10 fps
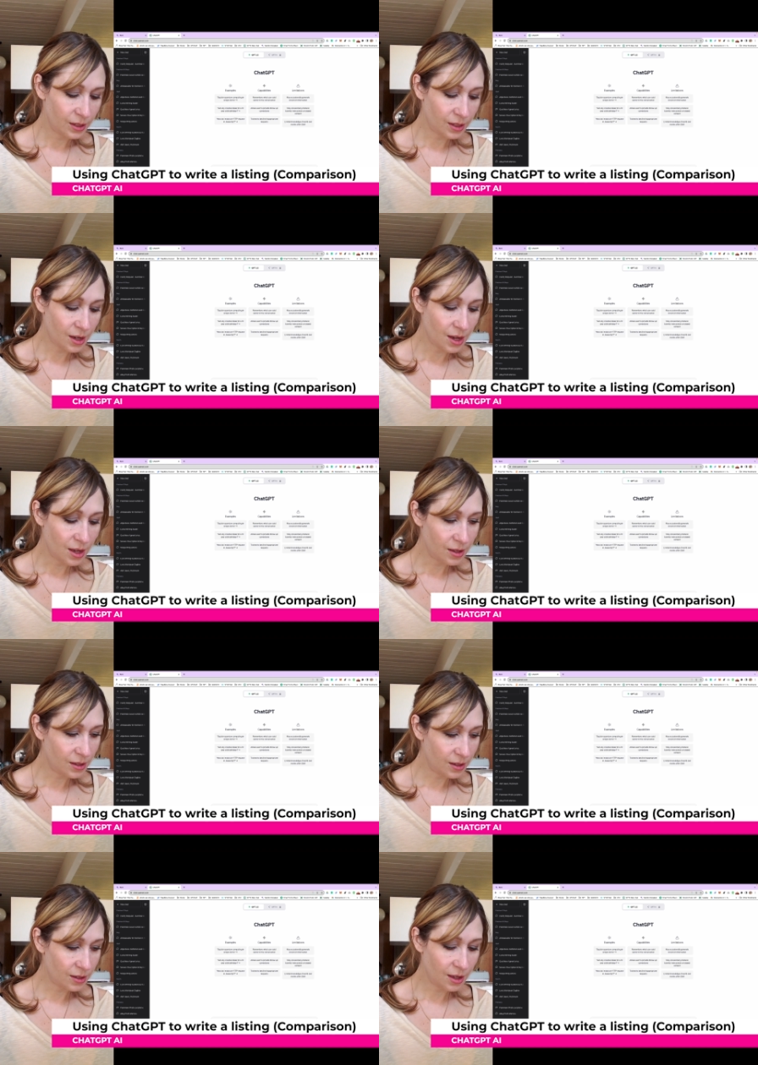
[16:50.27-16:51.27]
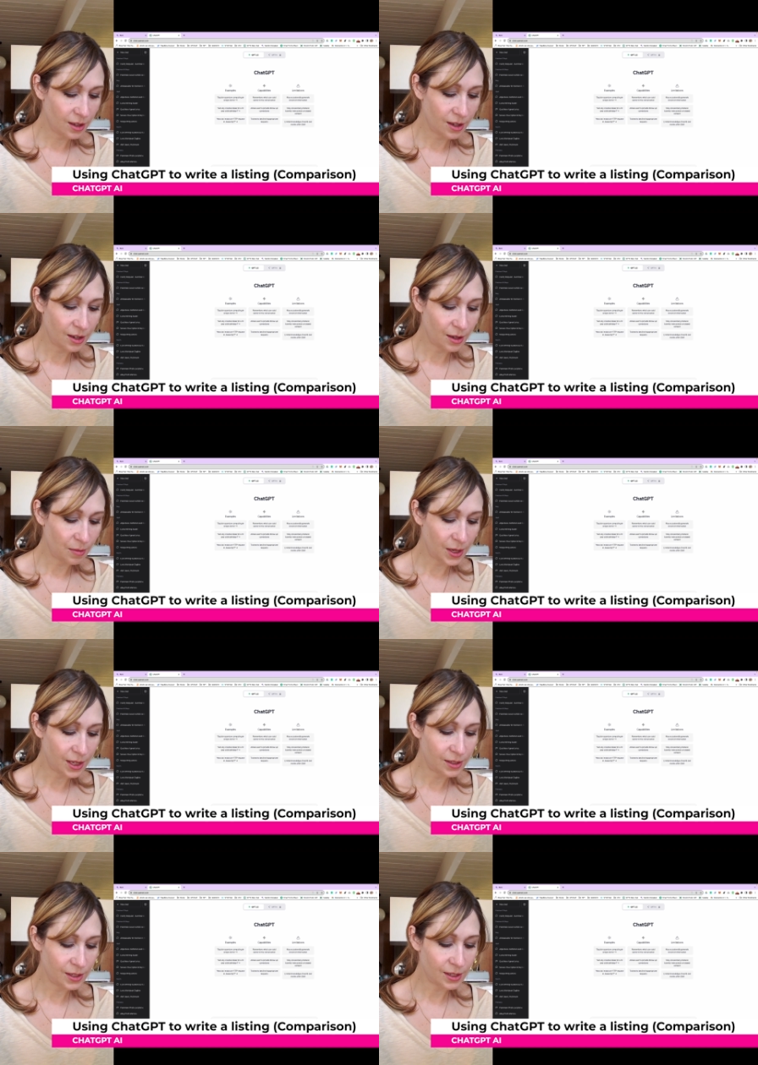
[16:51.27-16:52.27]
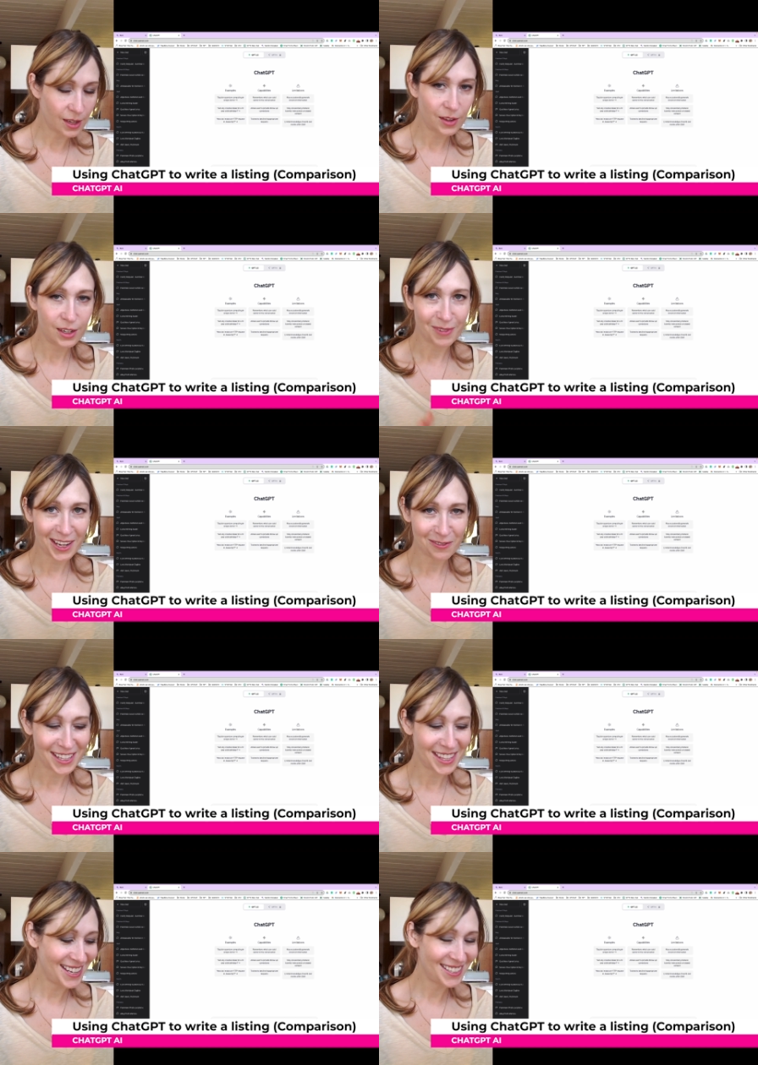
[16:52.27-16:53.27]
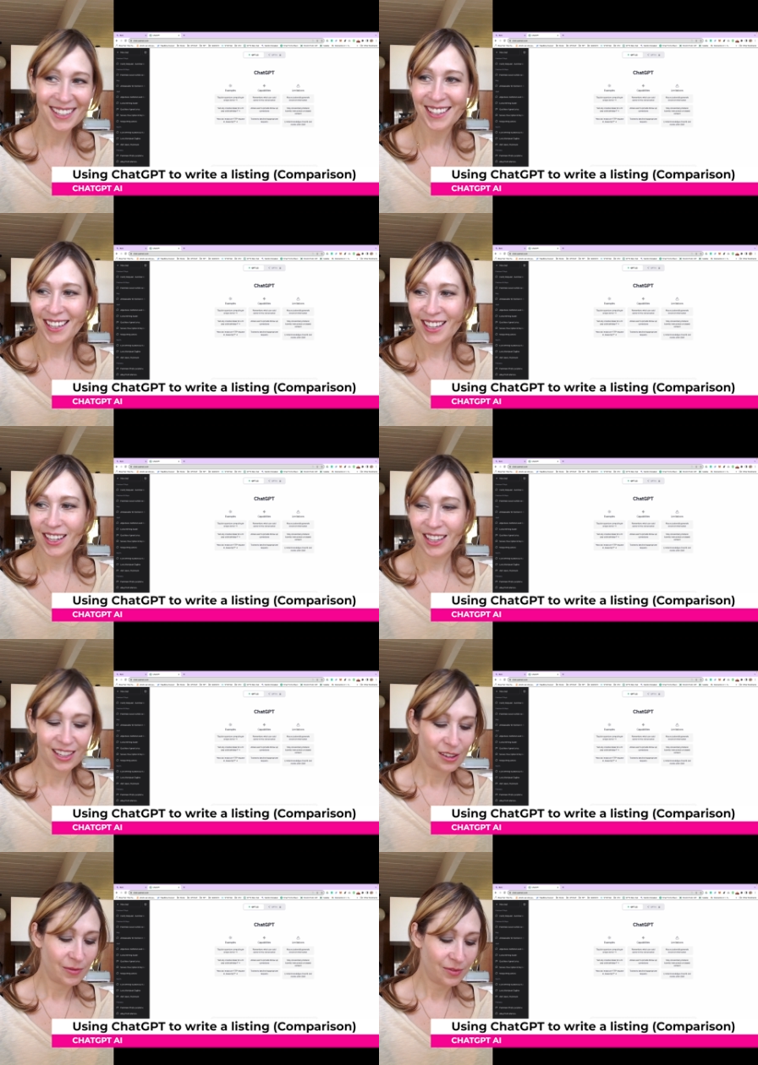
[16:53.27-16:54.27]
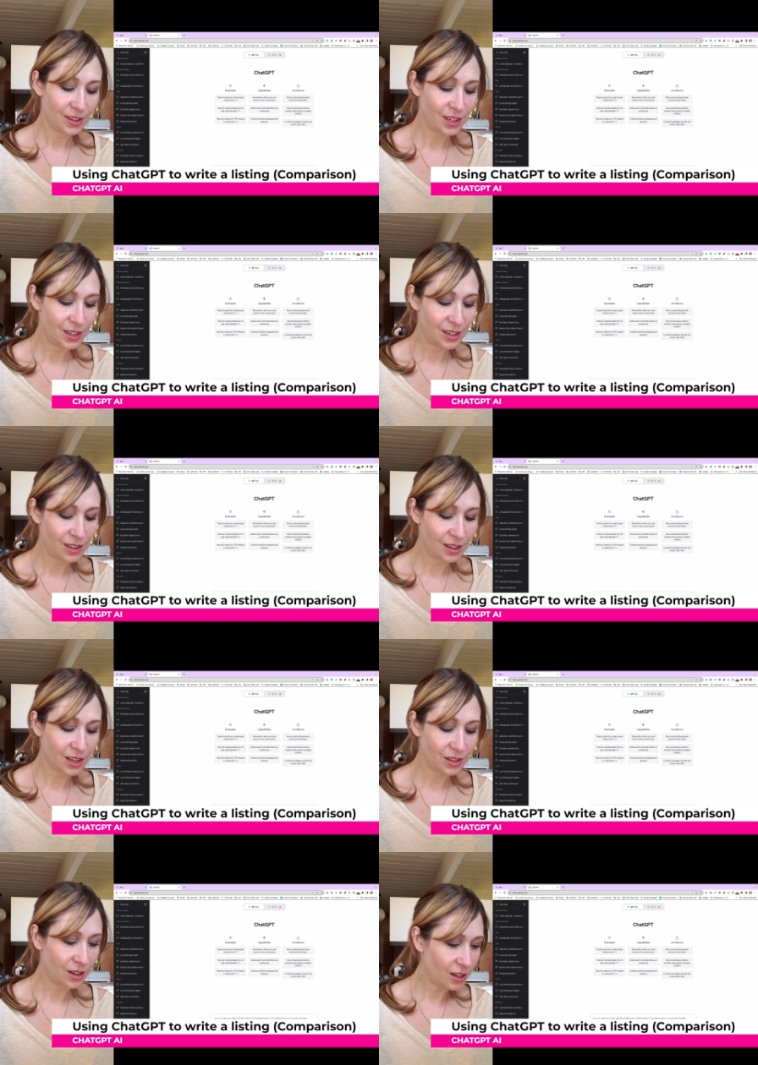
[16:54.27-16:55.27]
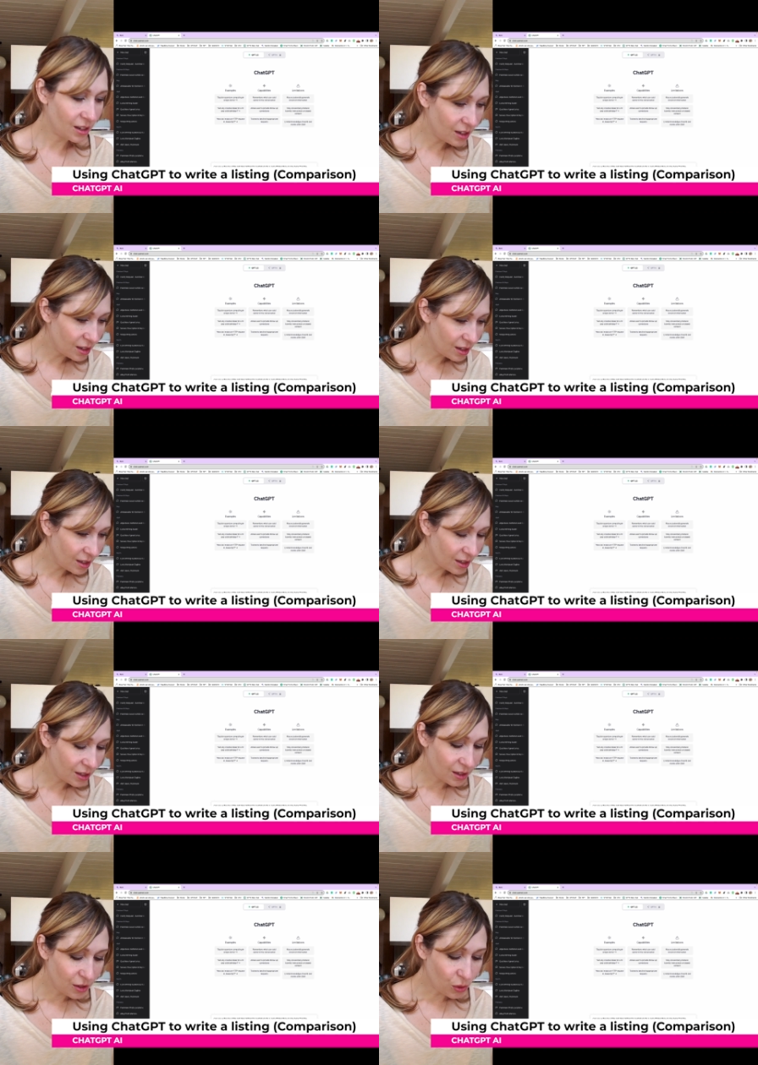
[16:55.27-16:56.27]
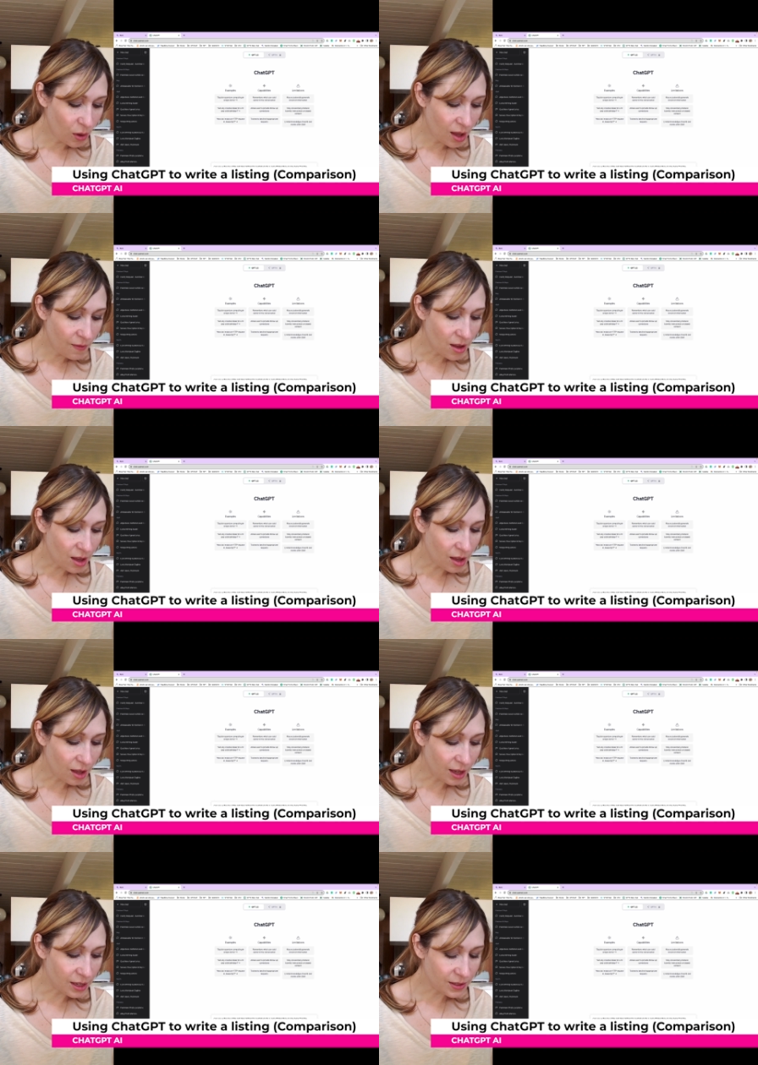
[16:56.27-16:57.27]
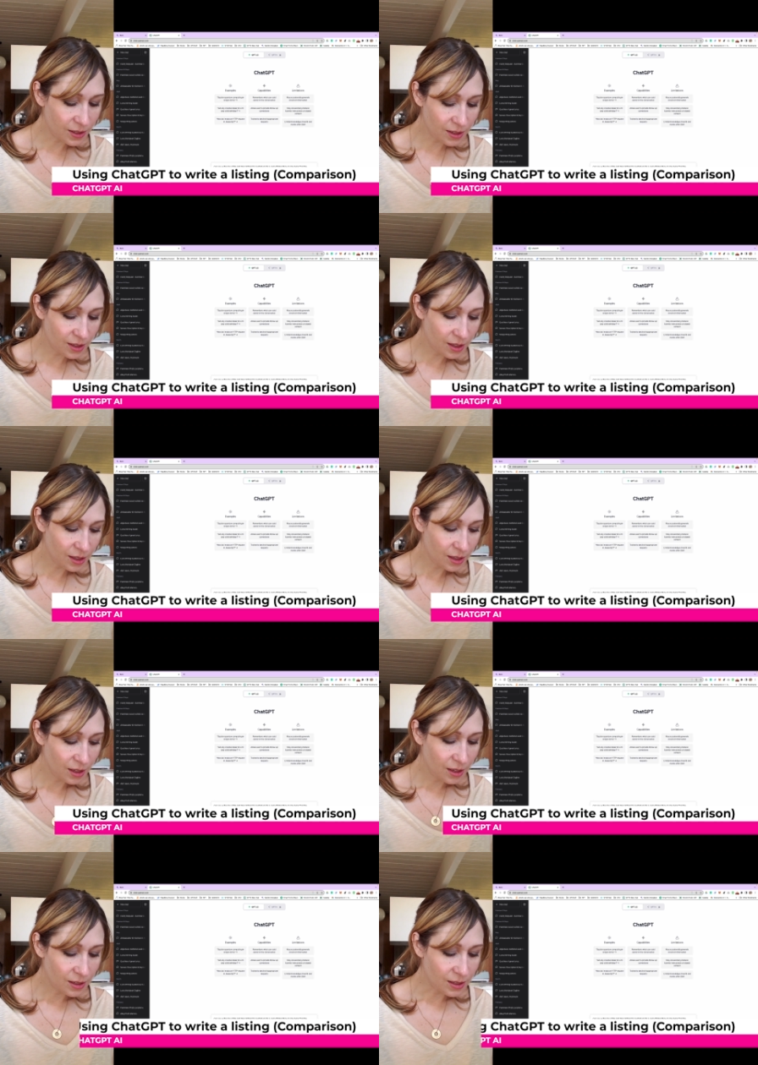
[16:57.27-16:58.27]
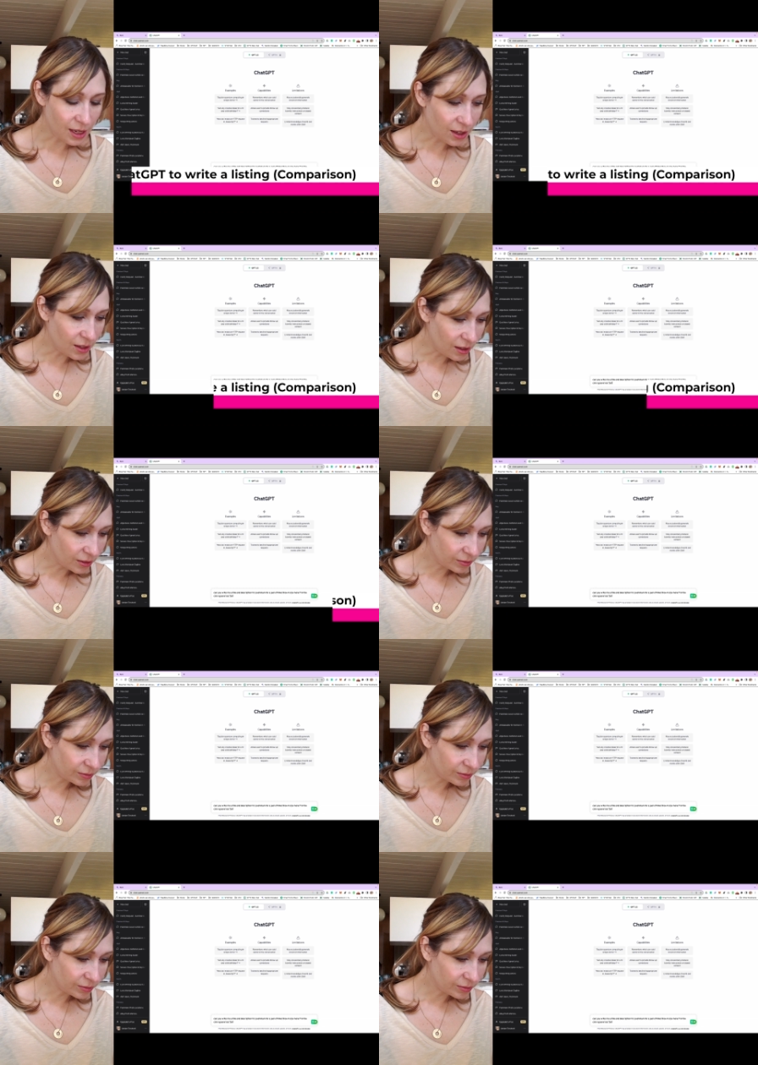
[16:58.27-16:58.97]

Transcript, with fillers: size M seven, I'm not going to forget that, um, in the color Guava Ice Sale,